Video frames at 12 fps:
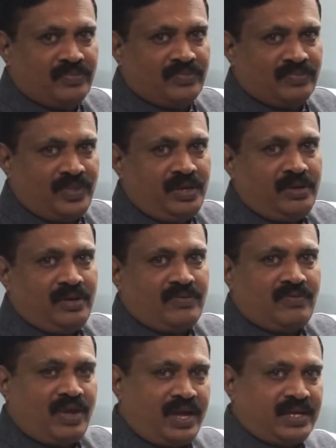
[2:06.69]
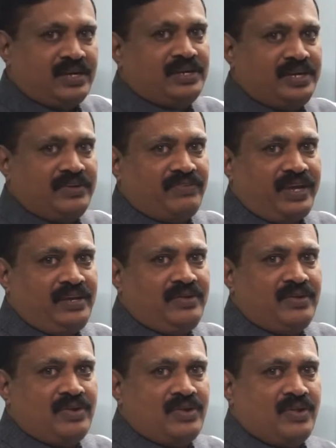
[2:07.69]
Then I can define
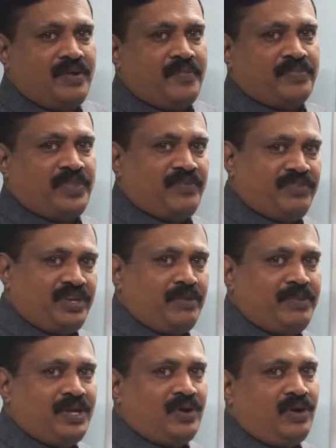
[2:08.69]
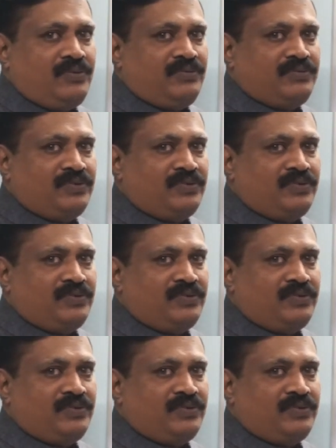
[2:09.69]
the phenomena of